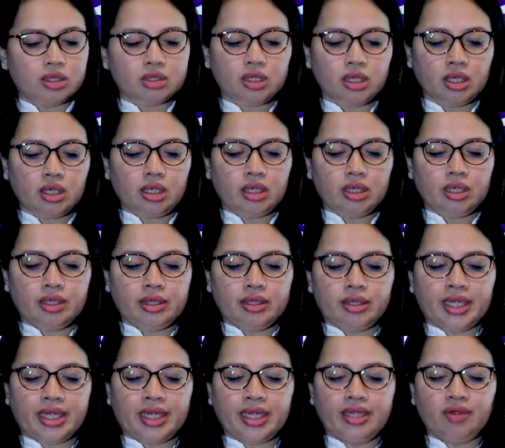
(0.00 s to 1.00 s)
the
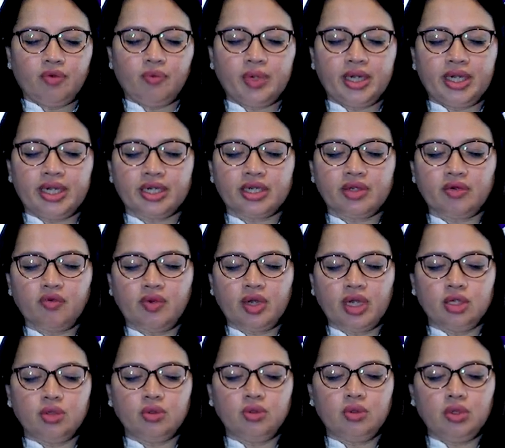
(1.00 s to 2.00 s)
negative predictive
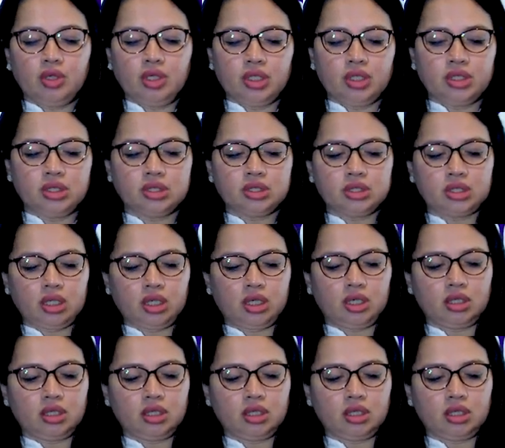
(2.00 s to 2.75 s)
value is